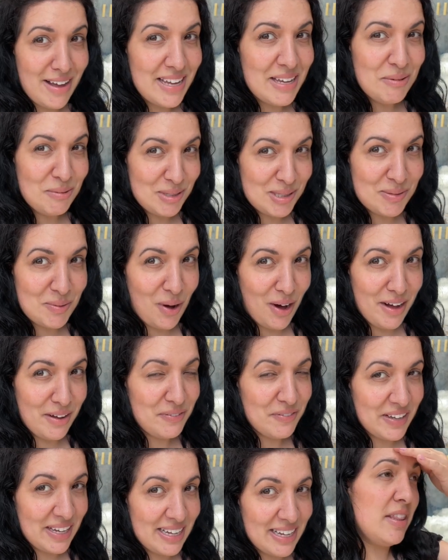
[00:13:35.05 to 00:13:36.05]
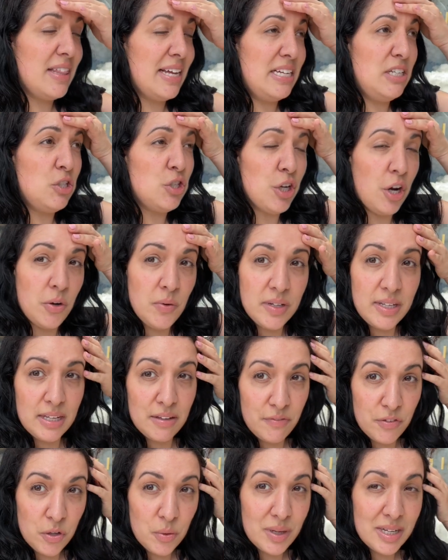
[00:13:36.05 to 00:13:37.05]
it was worth it they don't
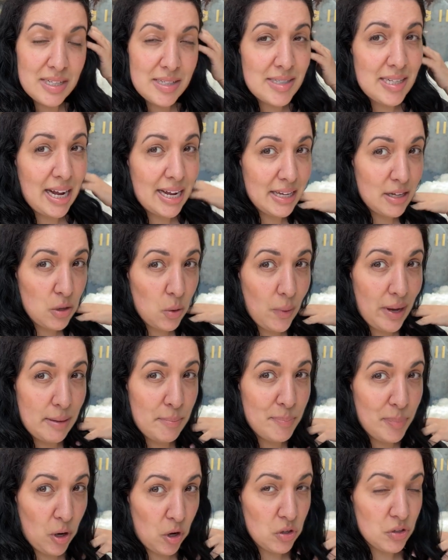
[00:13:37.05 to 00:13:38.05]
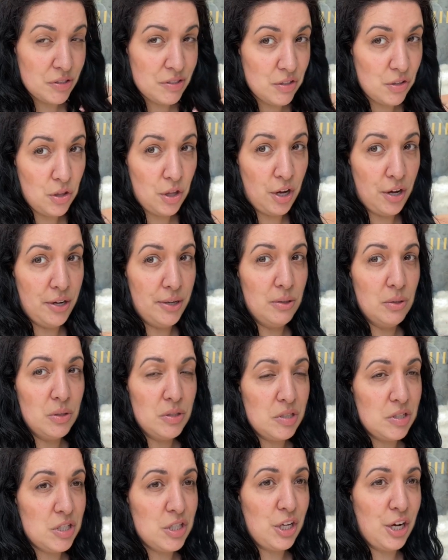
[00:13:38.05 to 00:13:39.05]
give you a takeaway box though
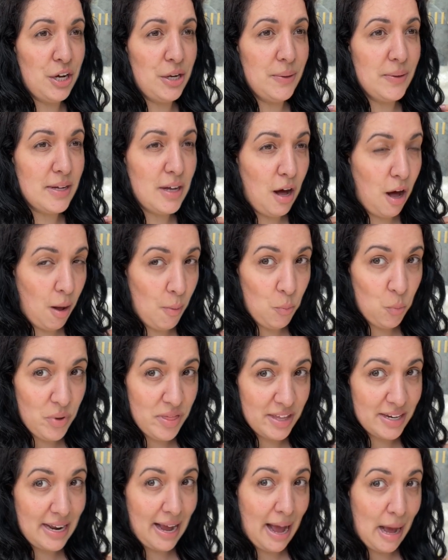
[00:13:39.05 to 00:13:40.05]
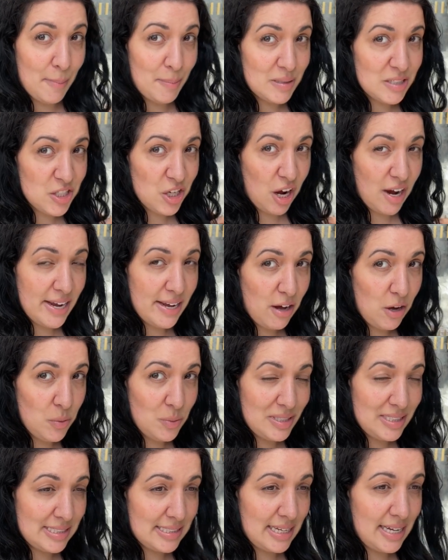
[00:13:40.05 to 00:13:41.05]
so come with an appetite i
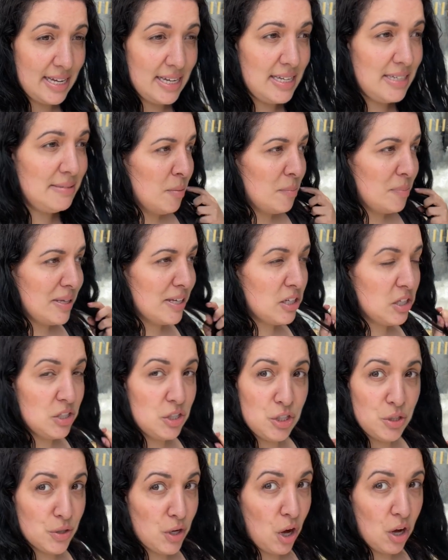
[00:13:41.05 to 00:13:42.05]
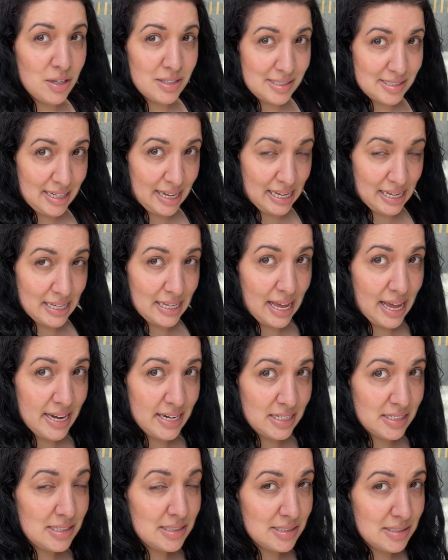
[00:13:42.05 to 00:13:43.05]
would say because you can't take
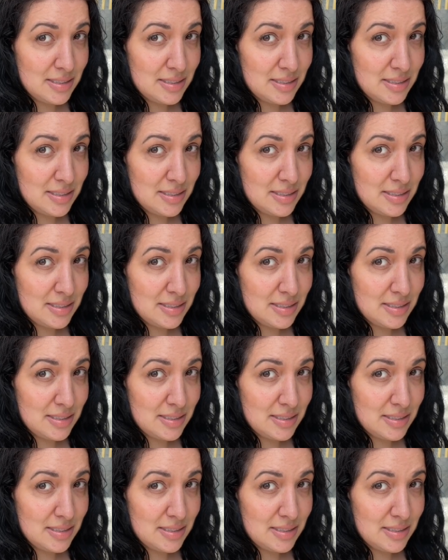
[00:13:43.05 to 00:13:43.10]
any